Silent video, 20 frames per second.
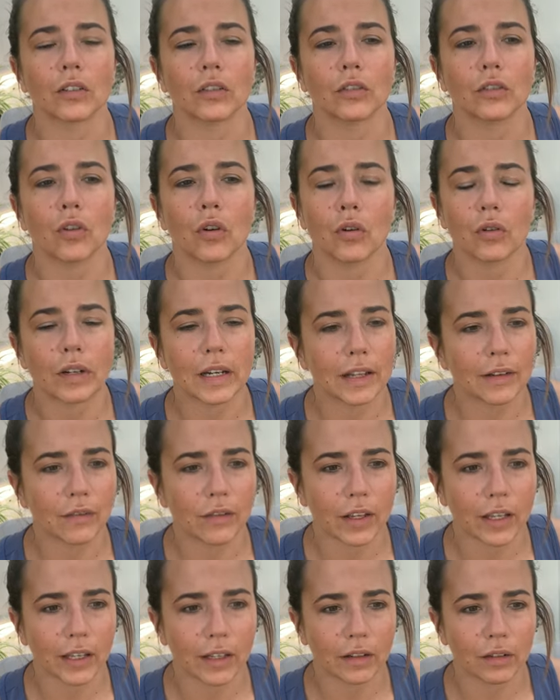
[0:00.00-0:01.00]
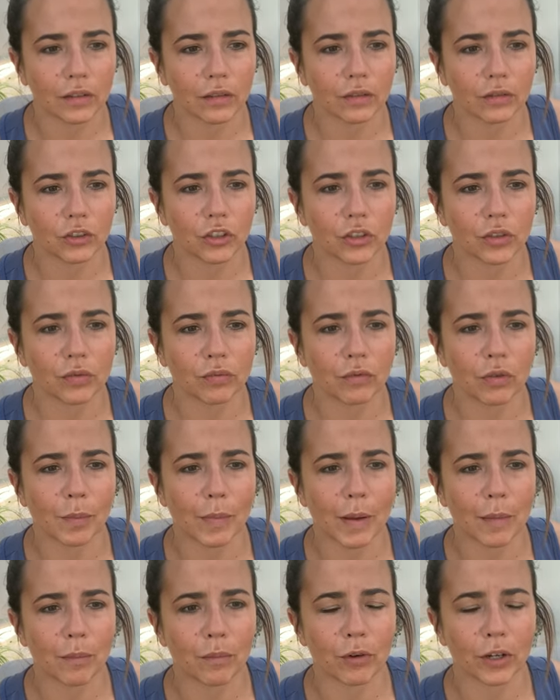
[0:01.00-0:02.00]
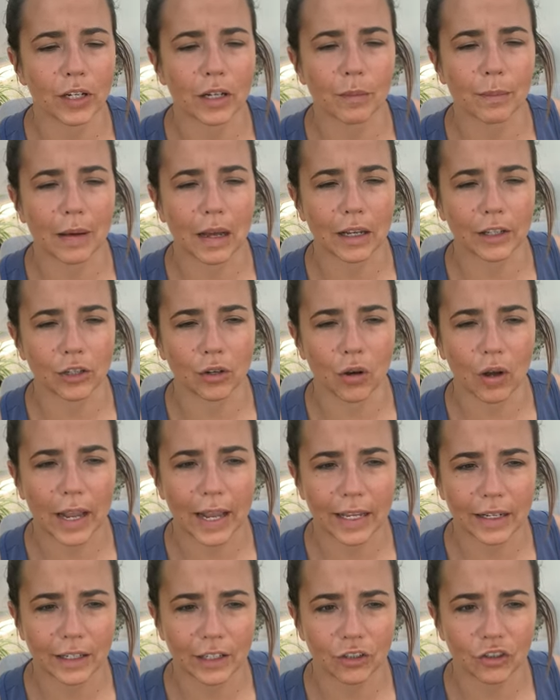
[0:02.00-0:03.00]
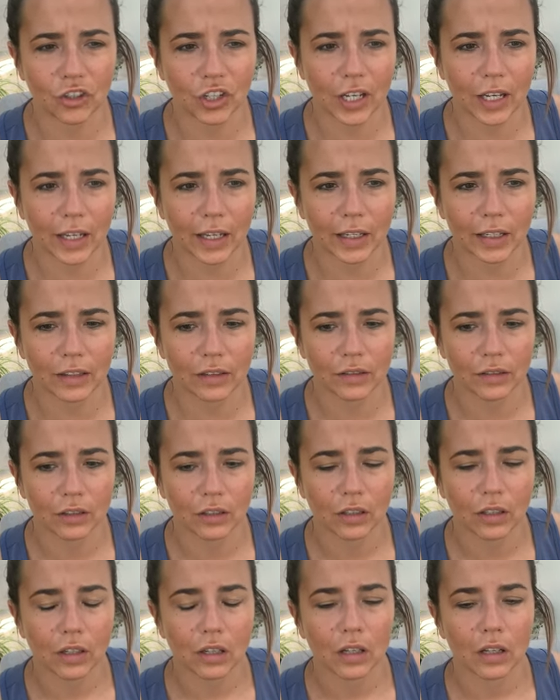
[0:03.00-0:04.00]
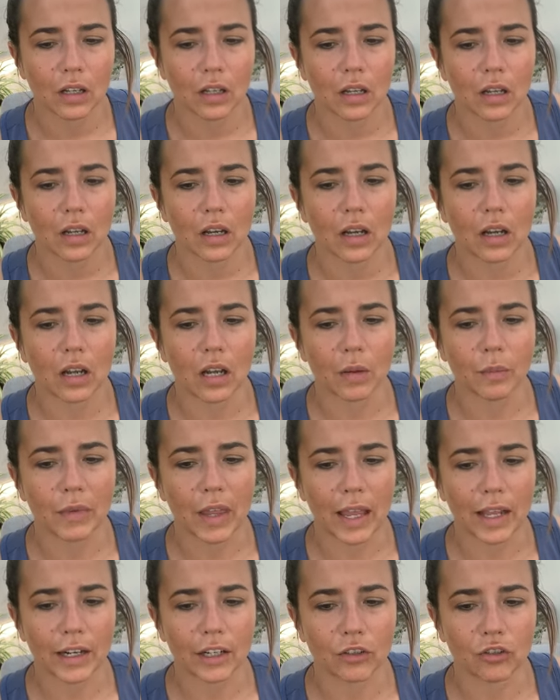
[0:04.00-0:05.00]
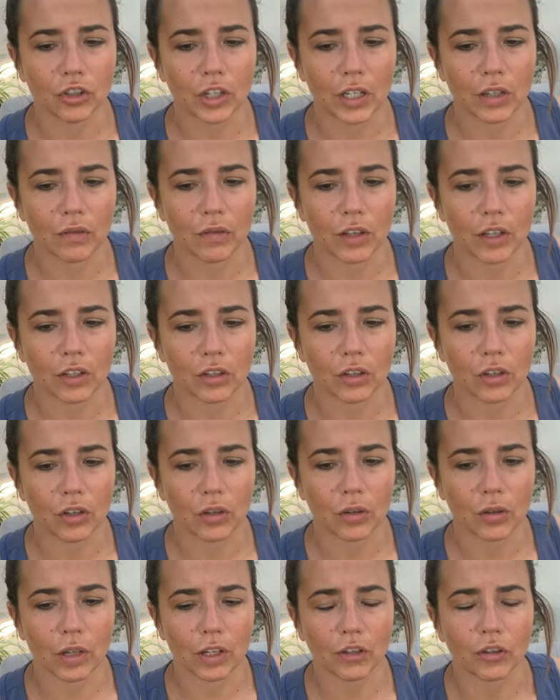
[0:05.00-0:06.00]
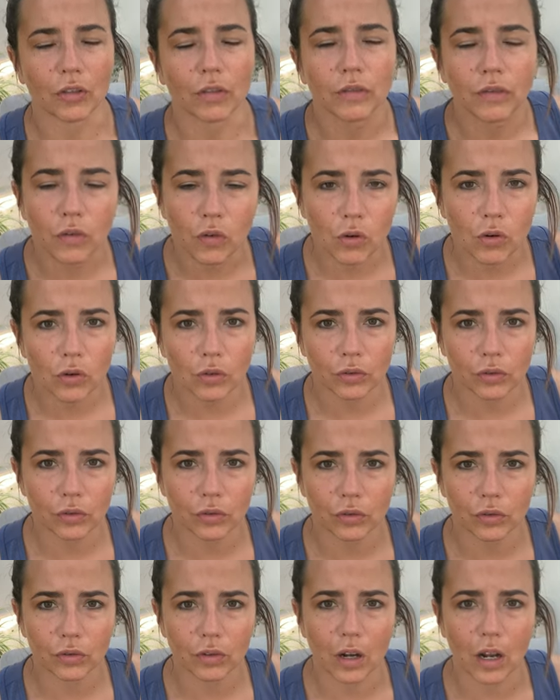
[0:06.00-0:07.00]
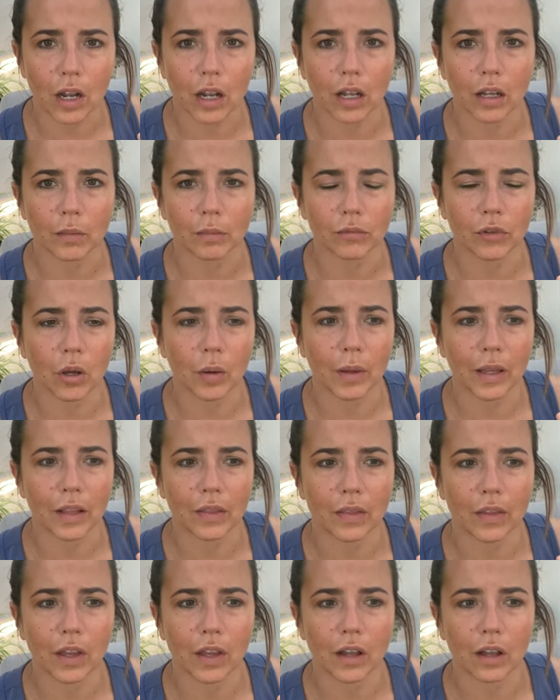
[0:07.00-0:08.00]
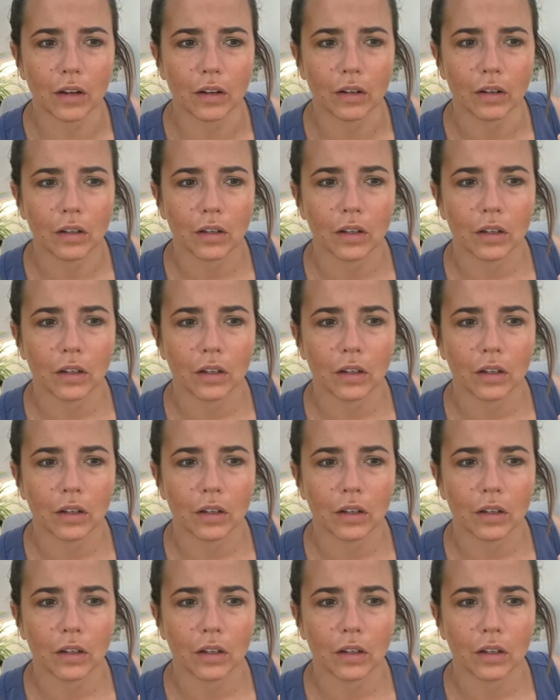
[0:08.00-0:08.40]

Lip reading: not living, just remembering about your energy, the energy that you and your thoughts, knowing that